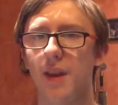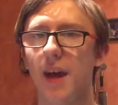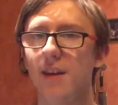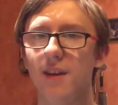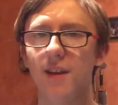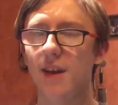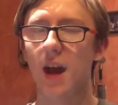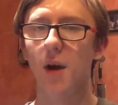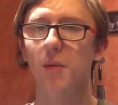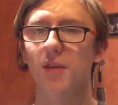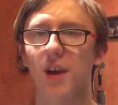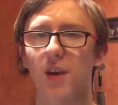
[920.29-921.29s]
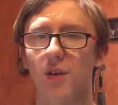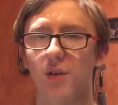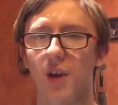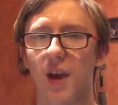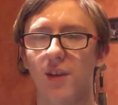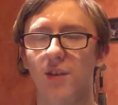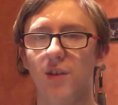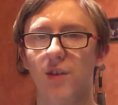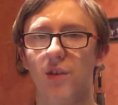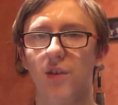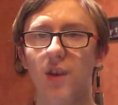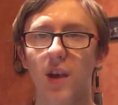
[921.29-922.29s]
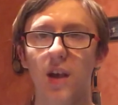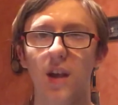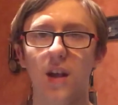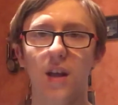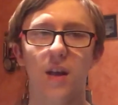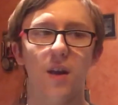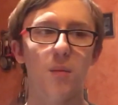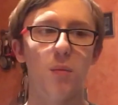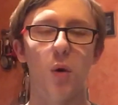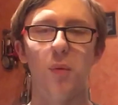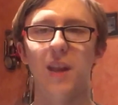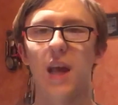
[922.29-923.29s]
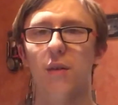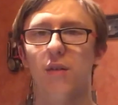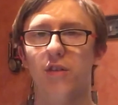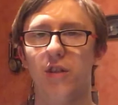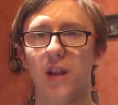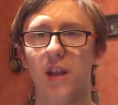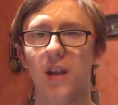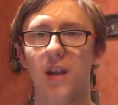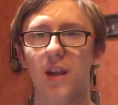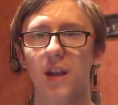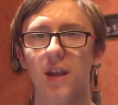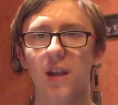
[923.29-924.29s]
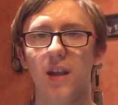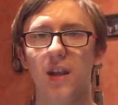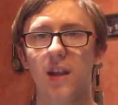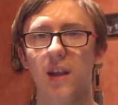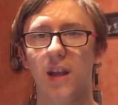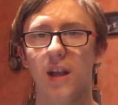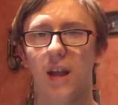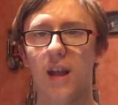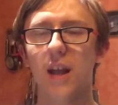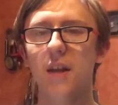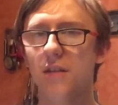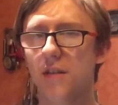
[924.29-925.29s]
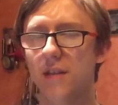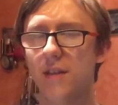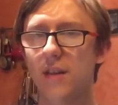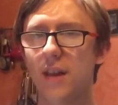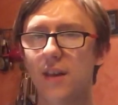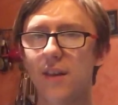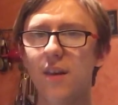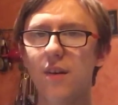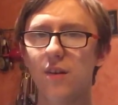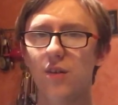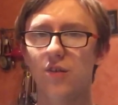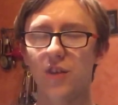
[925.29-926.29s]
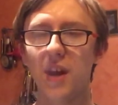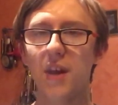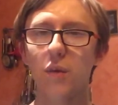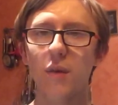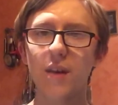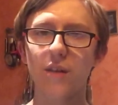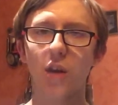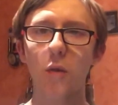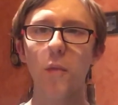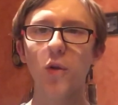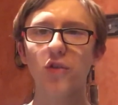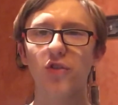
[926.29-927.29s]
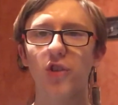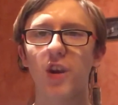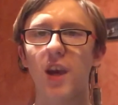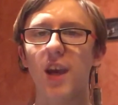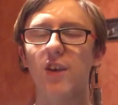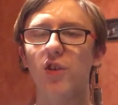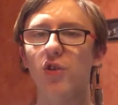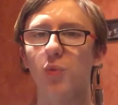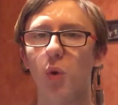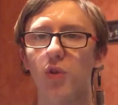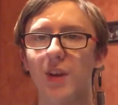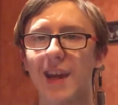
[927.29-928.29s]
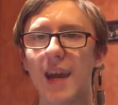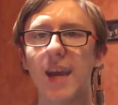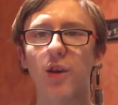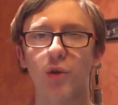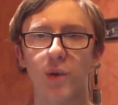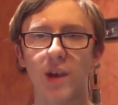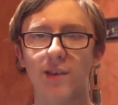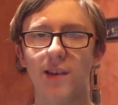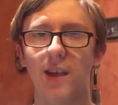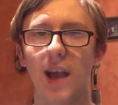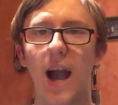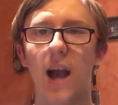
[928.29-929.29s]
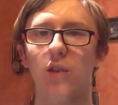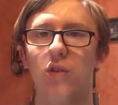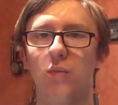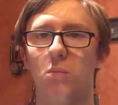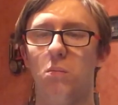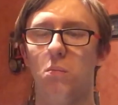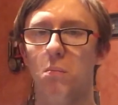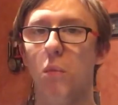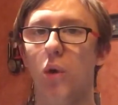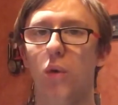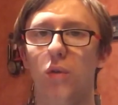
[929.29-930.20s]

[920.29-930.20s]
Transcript: didn't help Attack on Titan's popularity. It didn't decrease so much, it just wasn't increasing as much